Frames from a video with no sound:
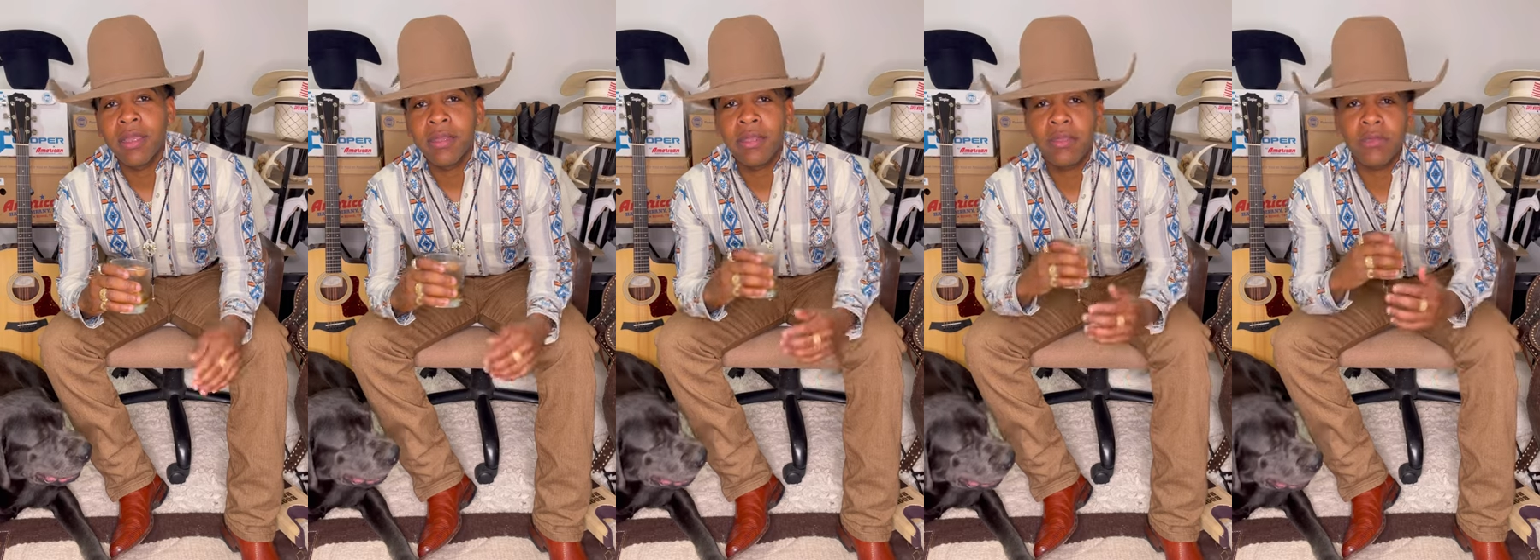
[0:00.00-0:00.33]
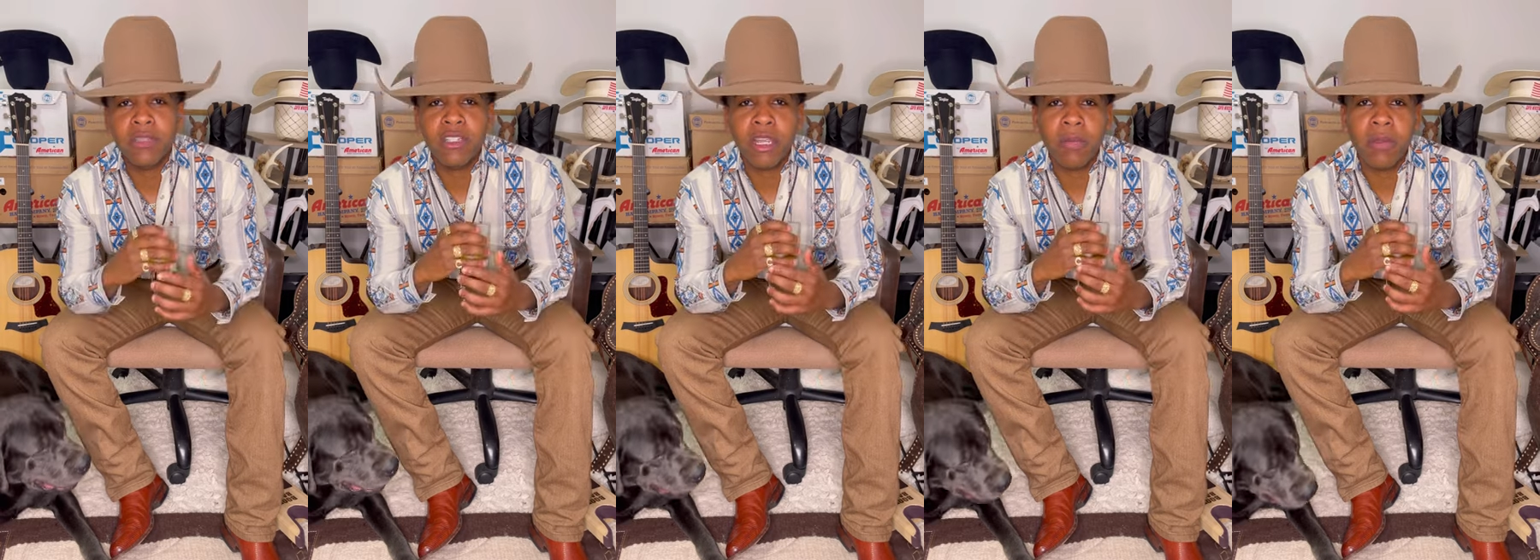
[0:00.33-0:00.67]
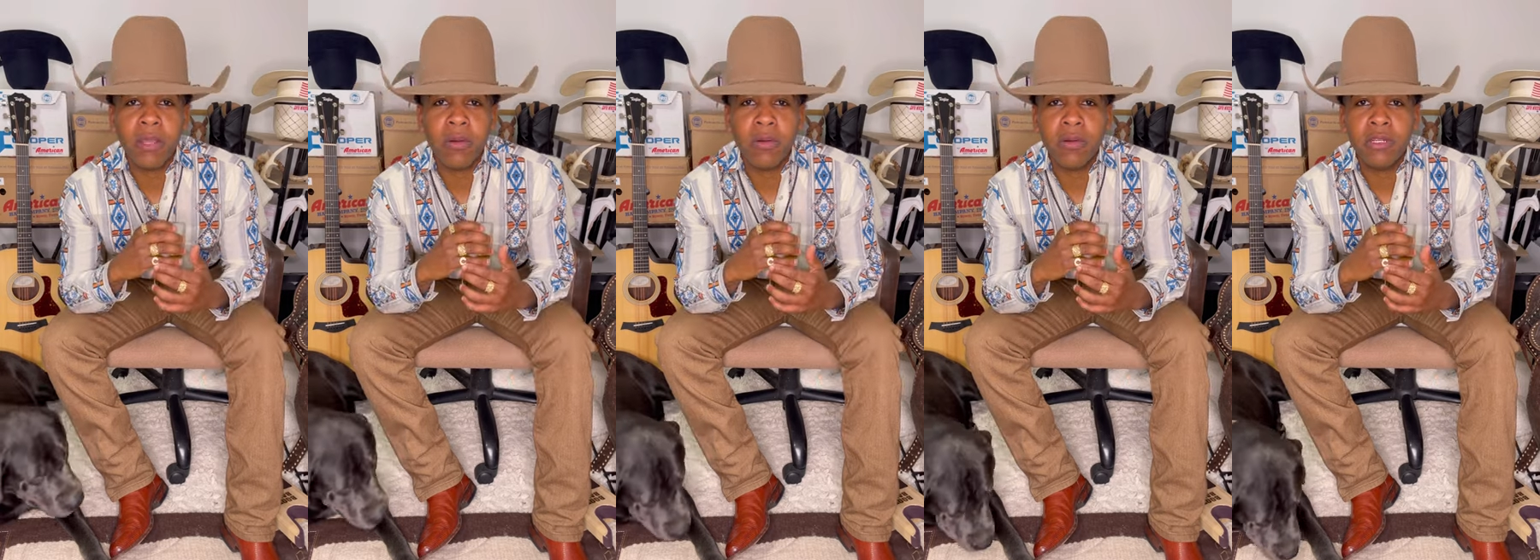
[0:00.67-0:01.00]
This one's shaped
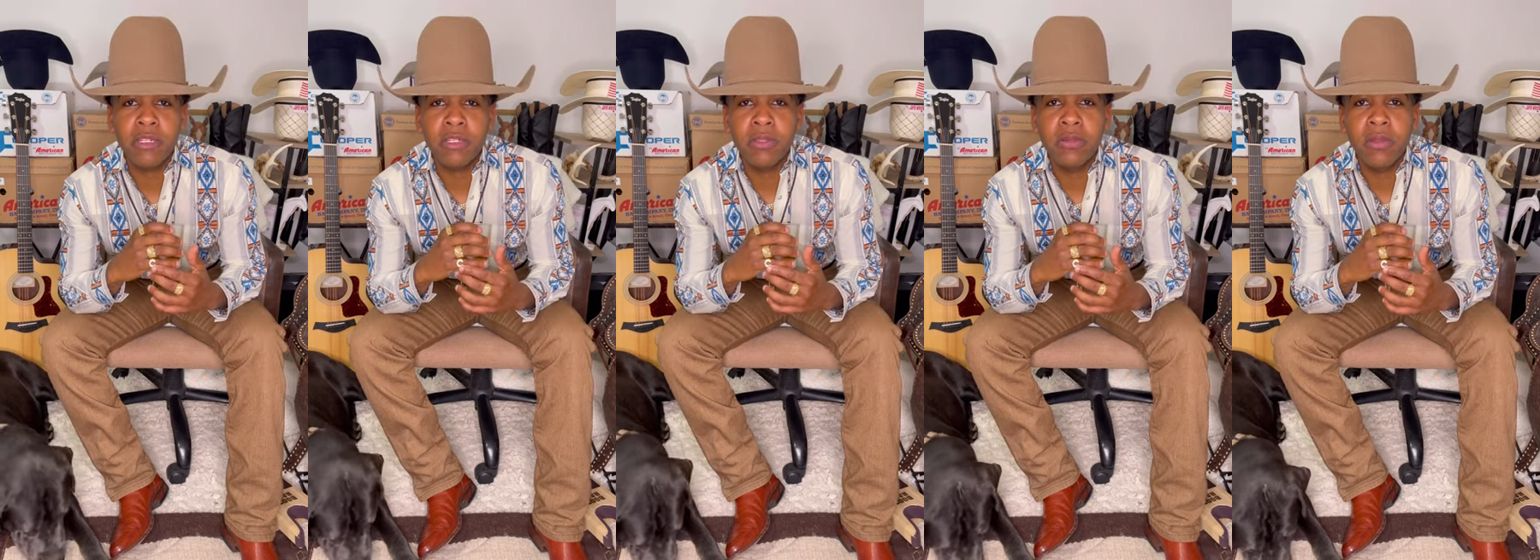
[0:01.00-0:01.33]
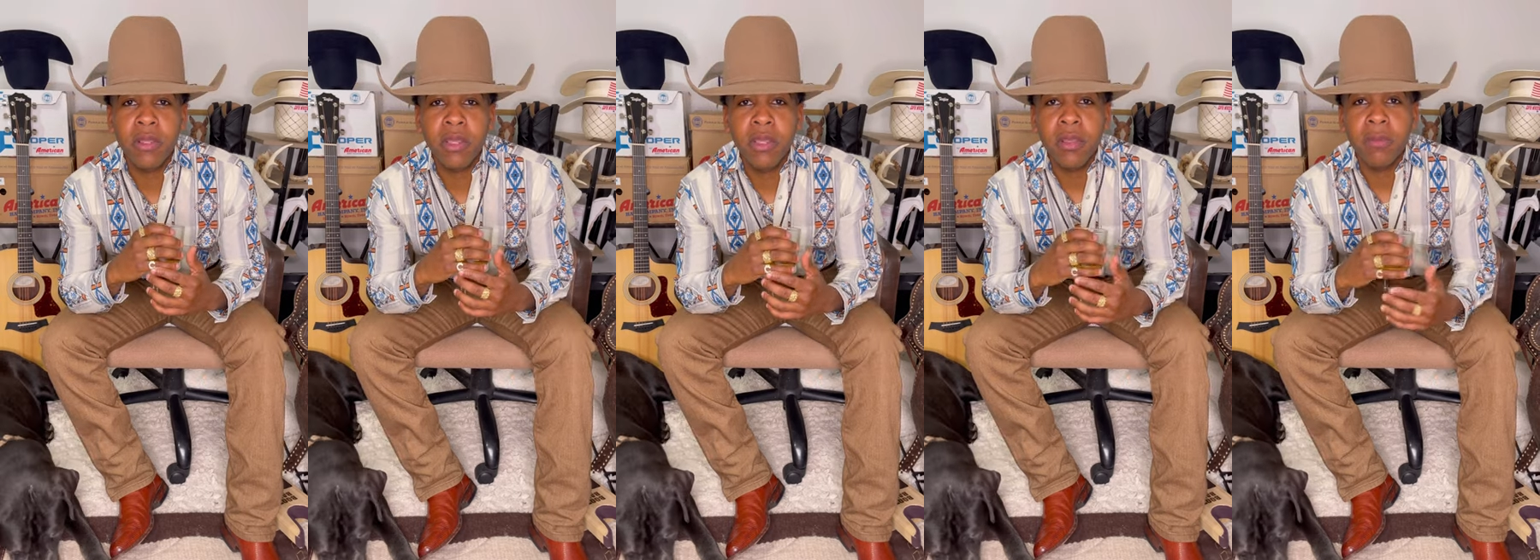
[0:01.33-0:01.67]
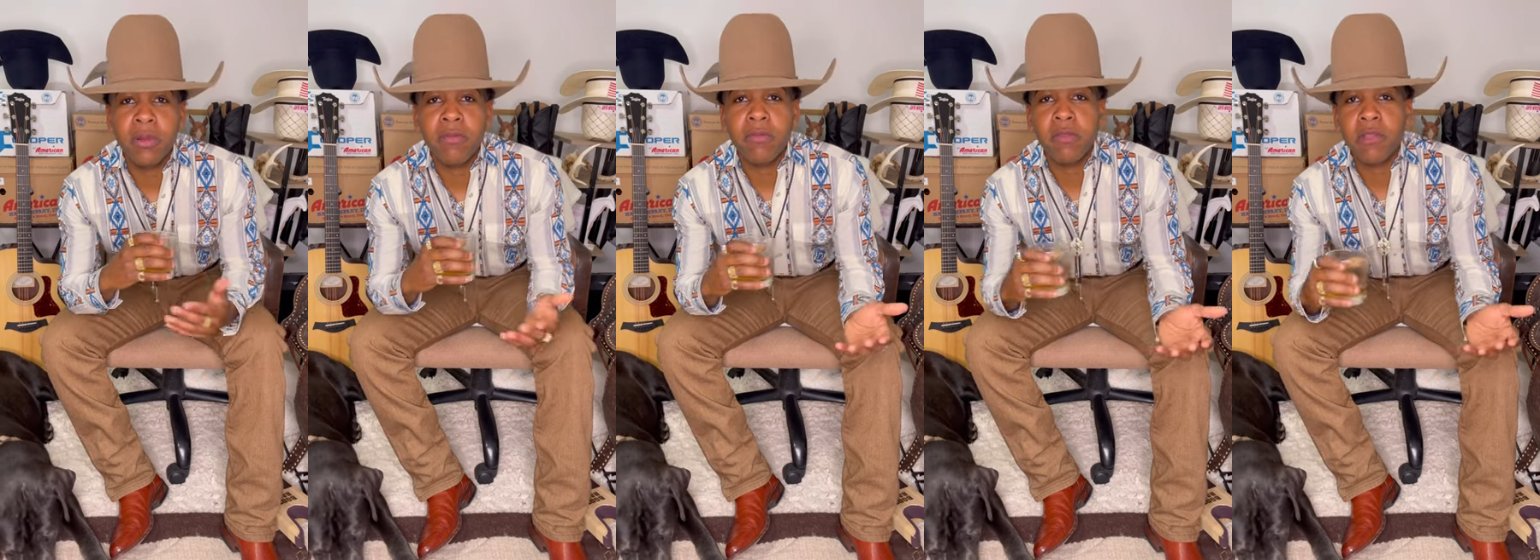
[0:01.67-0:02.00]
like a horseshoe,
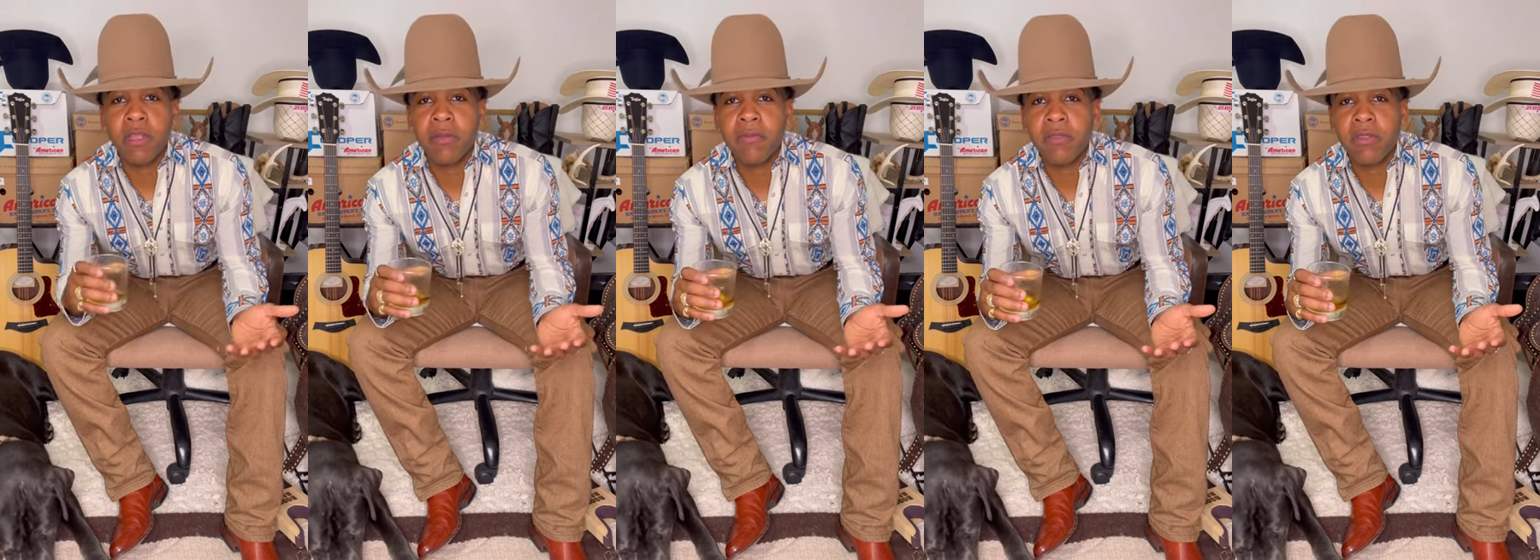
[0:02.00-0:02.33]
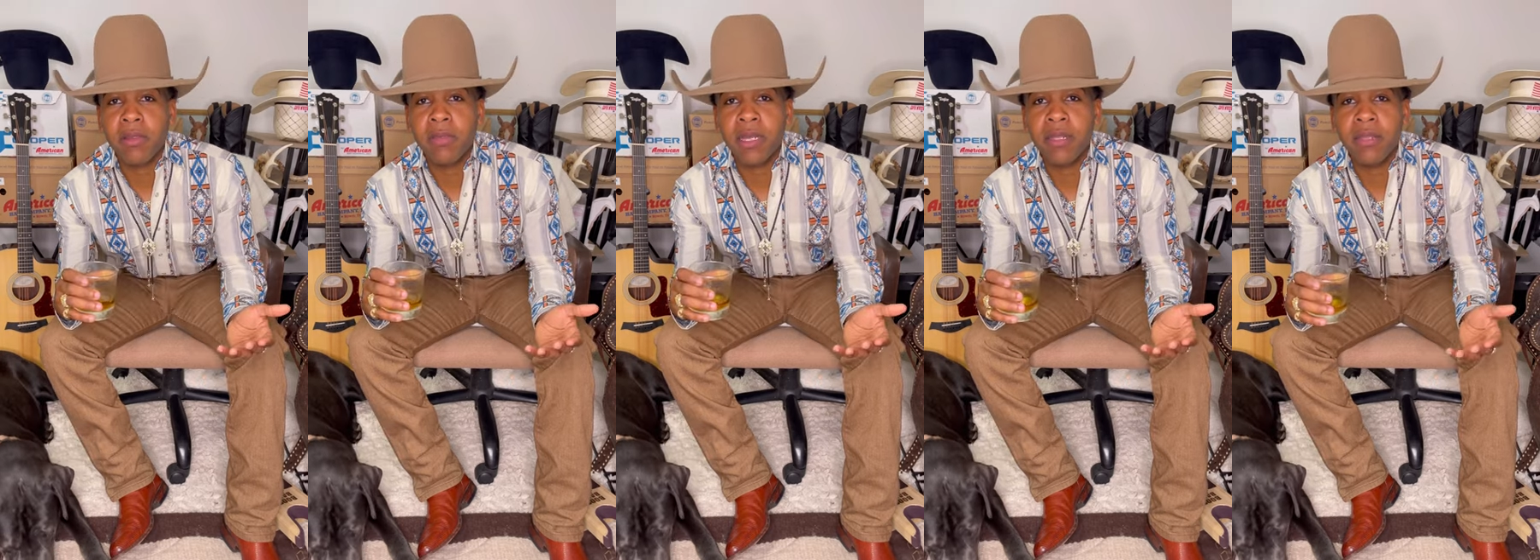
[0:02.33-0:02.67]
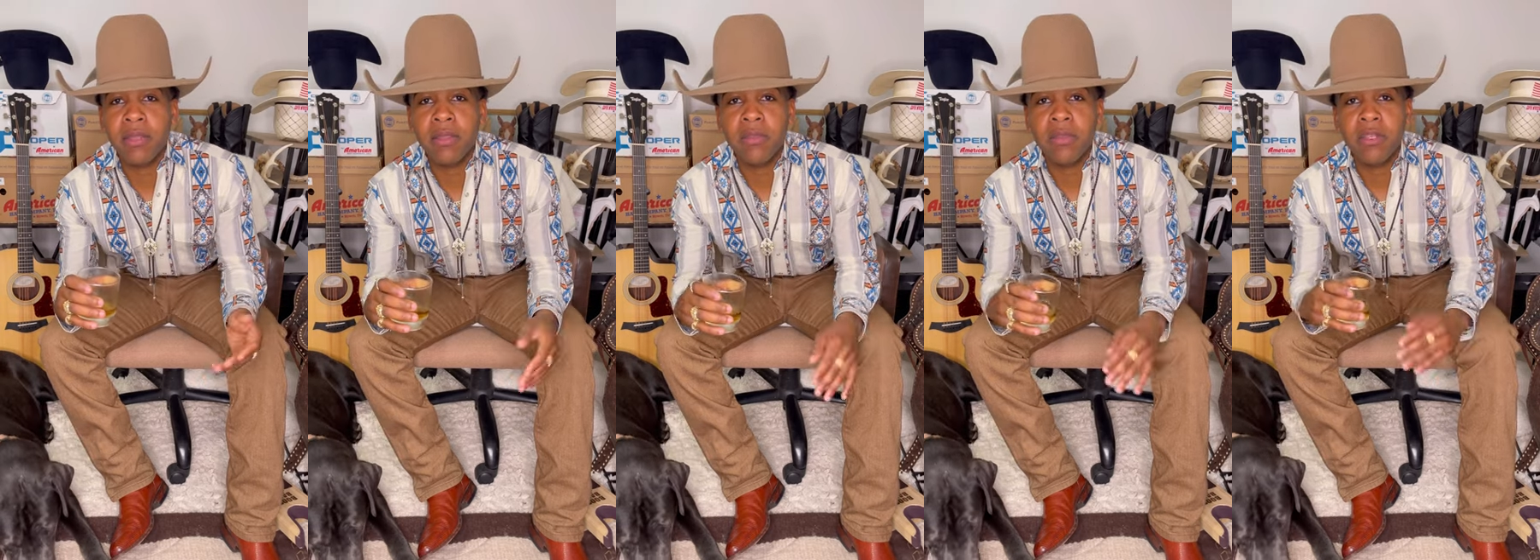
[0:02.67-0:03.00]
but if you're looking for something like
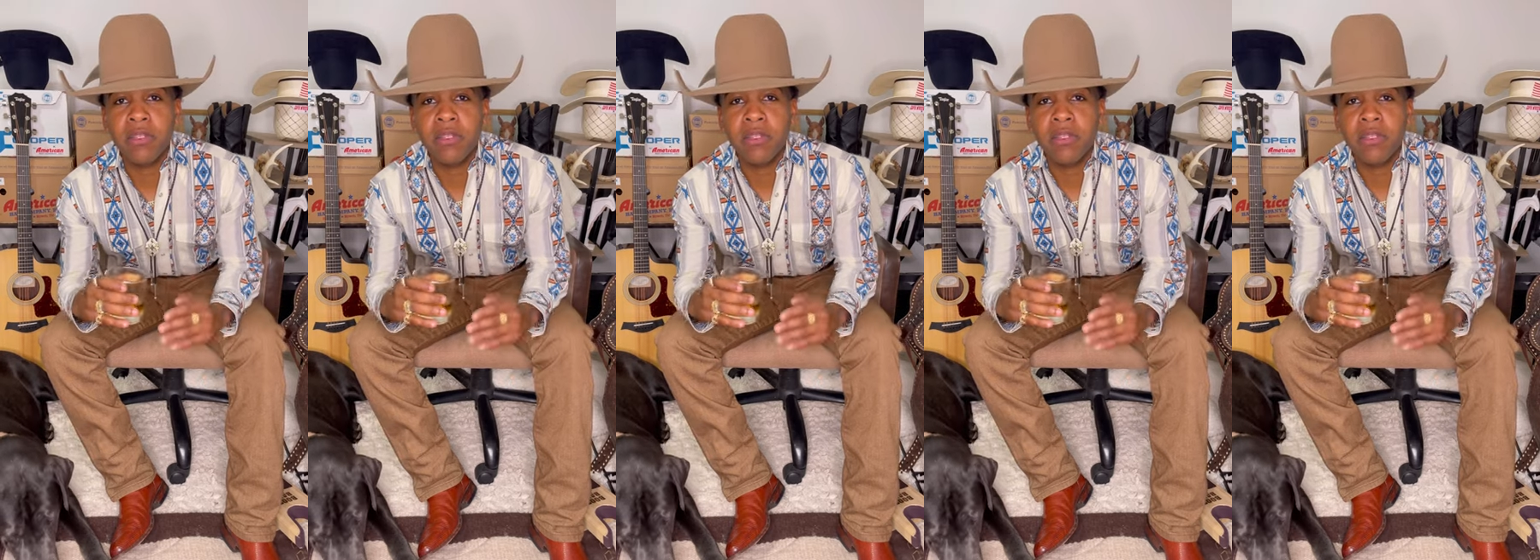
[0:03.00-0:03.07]
this,